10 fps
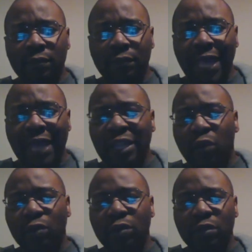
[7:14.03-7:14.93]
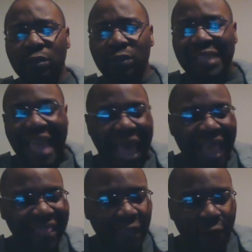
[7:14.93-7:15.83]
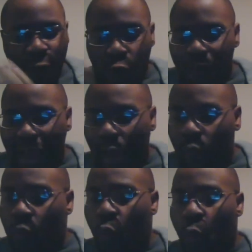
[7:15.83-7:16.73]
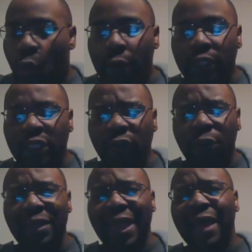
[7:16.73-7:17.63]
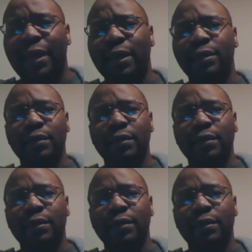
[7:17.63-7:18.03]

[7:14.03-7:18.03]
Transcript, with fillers: I don't. I look for my rewards from God.